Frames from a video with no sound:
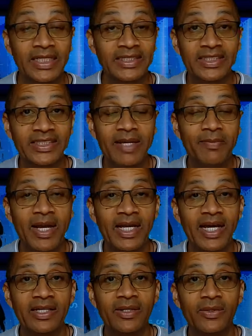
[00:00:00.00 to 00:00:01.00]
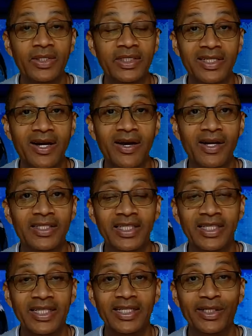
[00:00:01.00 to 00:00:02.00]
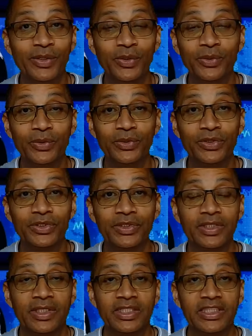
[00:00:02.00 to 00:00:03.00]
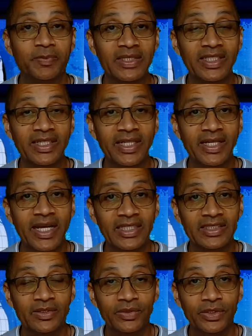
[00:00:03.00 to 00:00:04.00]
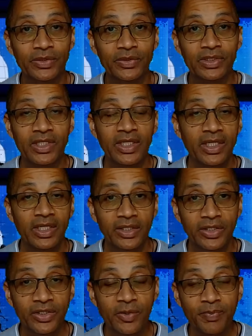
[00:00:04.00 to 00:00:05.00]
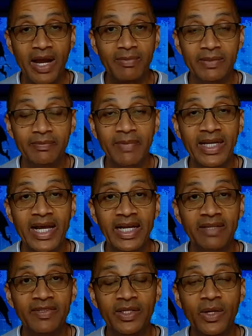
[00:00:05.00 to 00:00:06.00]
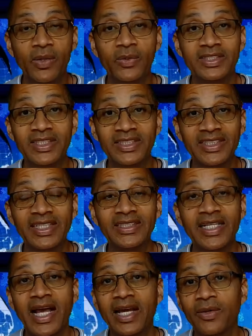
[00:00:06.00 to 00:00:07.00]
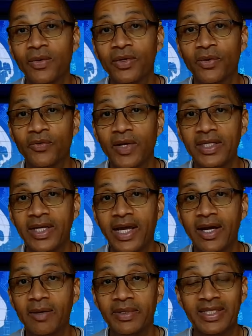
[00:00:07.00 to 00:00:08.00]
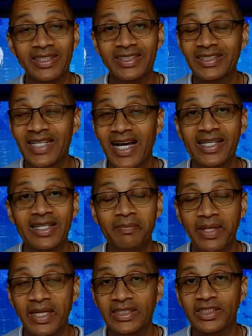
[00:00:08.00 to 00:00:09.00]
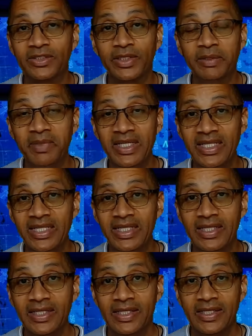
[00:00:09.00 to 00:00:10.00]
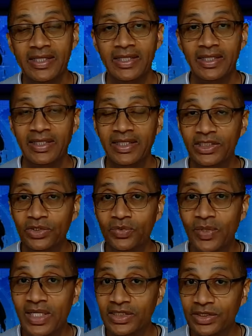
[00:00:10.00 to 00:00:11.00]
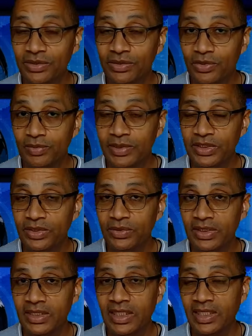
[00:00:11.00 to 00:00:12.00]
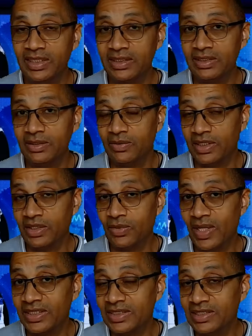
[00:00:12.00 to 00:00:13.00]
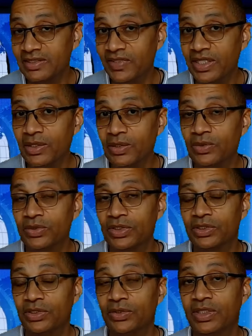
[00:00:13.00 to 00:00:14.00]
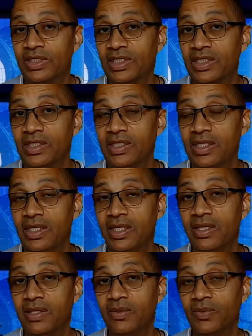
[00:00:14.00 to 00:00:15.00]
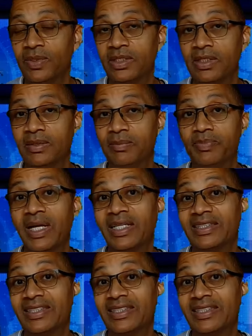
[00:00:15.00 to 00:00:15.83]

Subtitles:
Man, it's a shame I got to go to Qatar to get news, especially international news. You probably may not even know there's a genocide going on right now because it's not in the mainstream media. Unless you watch YouTube and you get to listen, you get to watch these videos and you get to hear what the